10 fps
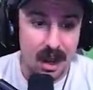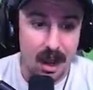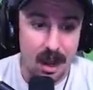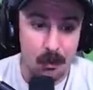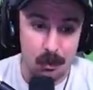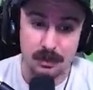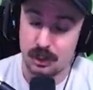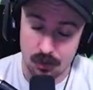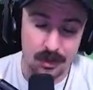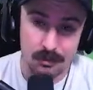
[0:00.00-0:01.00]
will
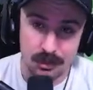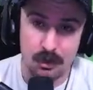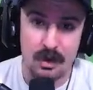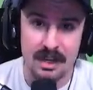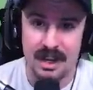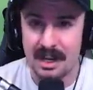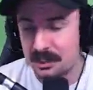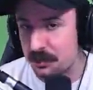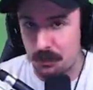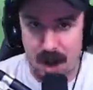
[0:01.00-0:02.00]
surely result in
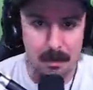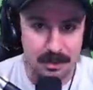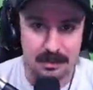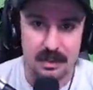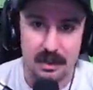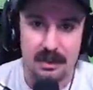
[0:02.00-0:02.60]
innocent rabbits,